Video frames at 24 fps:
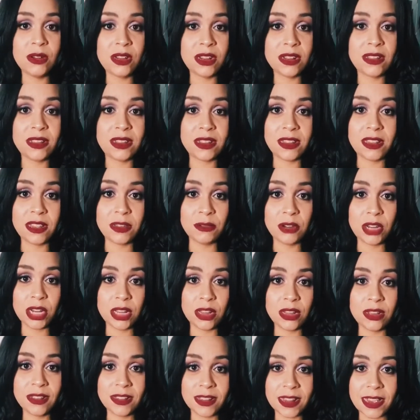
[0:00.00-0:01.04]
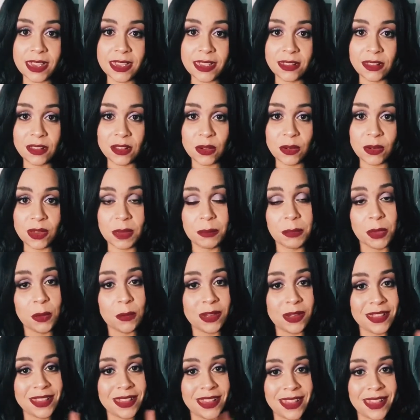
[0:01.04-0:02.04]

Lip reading: just to see what she looks like. So give me 1